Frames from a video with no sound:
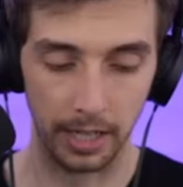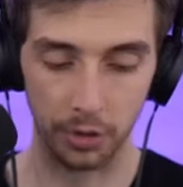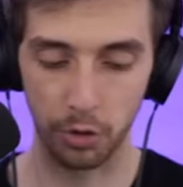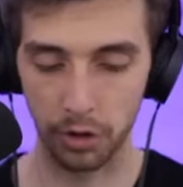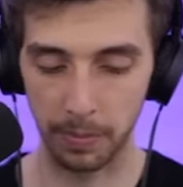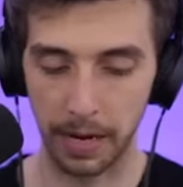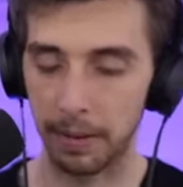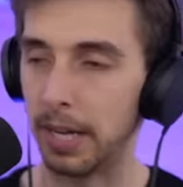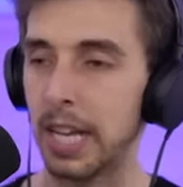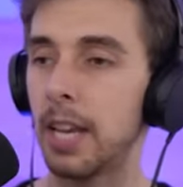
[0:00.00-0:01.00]
Let's truth
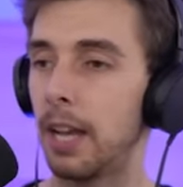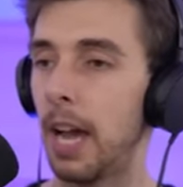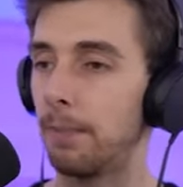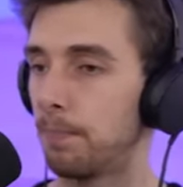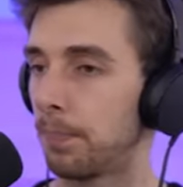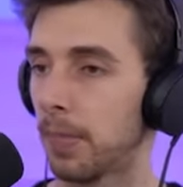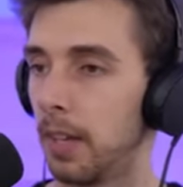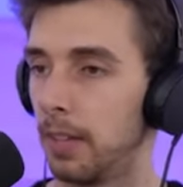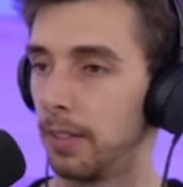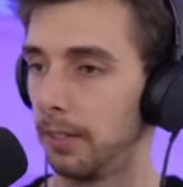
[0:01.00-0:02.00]
I... can Again, I
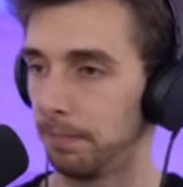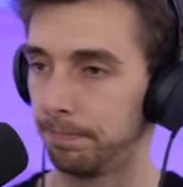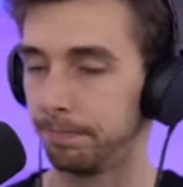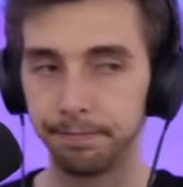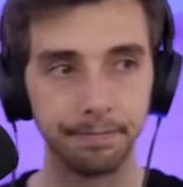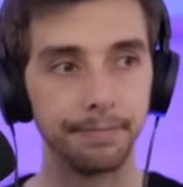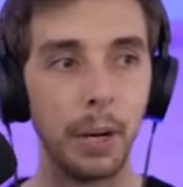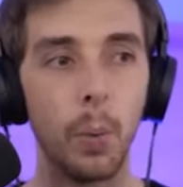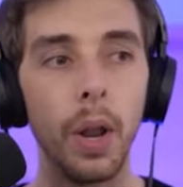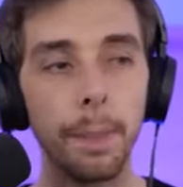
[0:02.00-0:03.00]
I
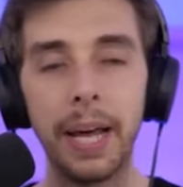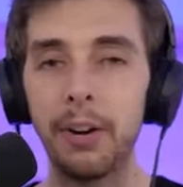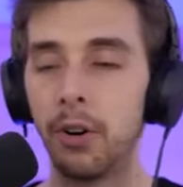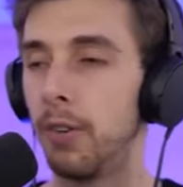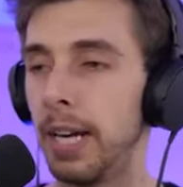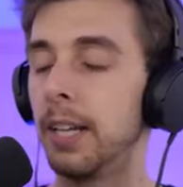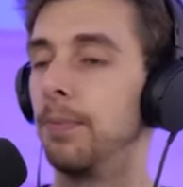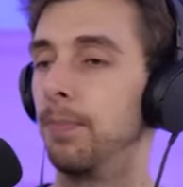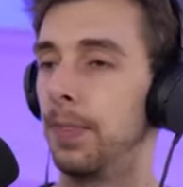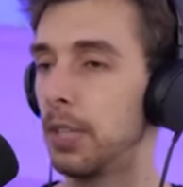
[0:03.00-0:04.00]
want a better arena.
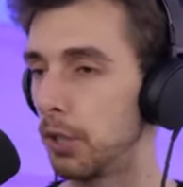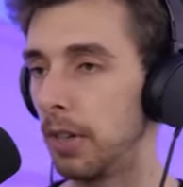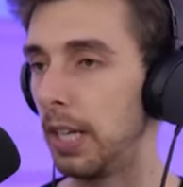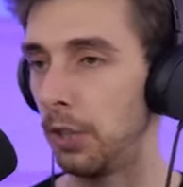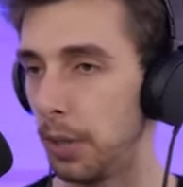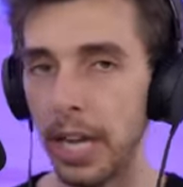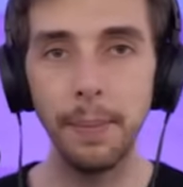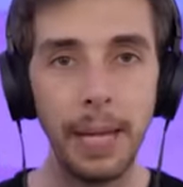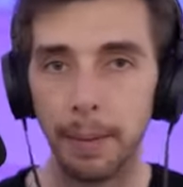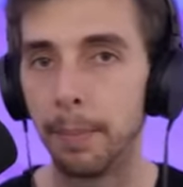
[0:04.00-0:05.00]
This arena, you hear
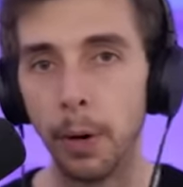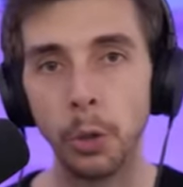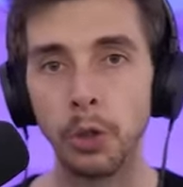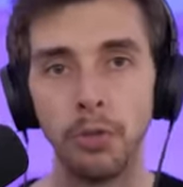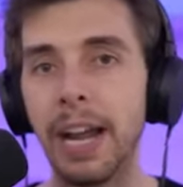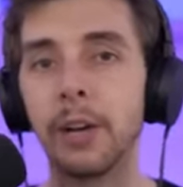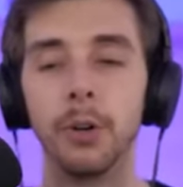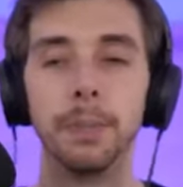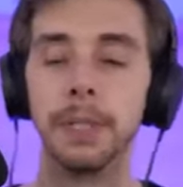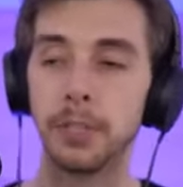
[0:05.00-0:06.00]
me, I'm a broken
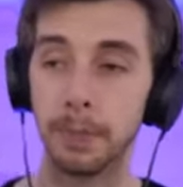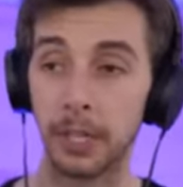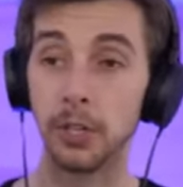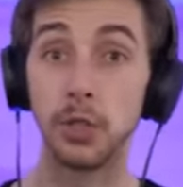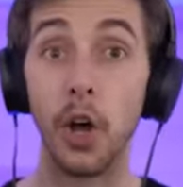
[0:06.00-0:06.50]
record, but it's because